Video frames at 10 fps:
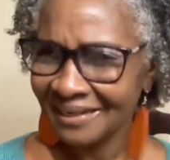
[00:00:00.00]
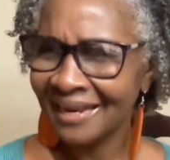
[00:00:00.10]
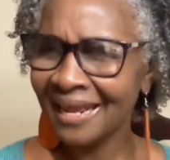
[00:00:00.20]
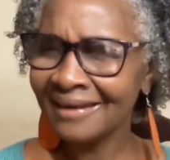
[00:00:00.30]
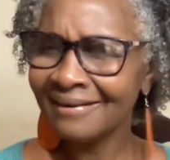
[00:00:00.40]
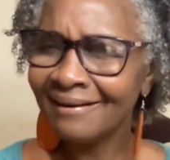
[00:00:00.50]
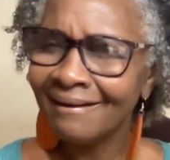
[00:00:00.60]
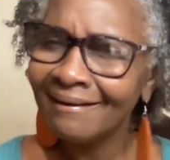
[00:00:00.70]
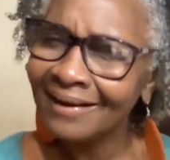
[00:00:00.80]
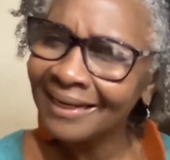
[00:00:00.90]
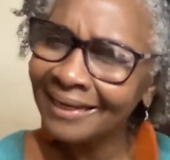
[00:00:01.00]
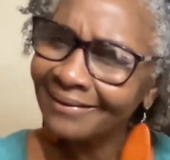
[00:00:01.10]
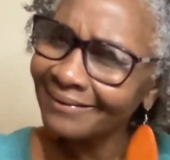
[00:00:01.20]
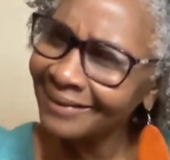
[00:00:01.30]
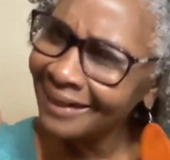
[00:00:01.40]
then
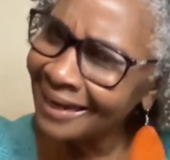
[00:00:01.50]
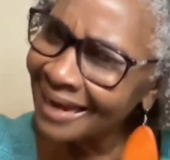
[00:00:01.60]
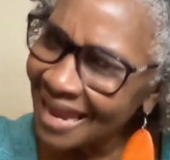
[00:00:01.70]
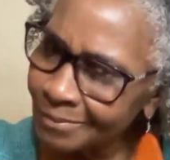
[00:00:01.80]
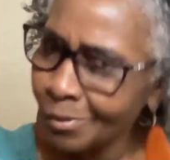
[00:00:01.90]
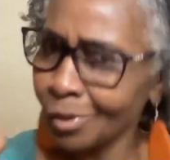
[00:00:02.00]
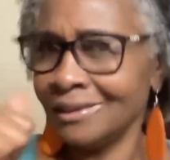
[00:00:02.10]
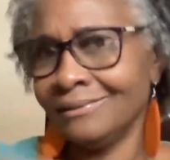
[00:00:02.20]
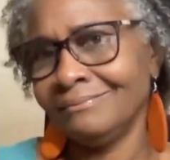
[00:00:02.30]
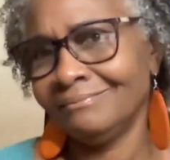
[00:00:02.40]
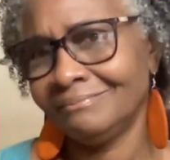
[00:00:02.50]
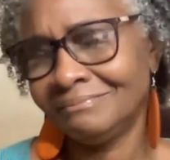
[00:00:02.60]
click the like button,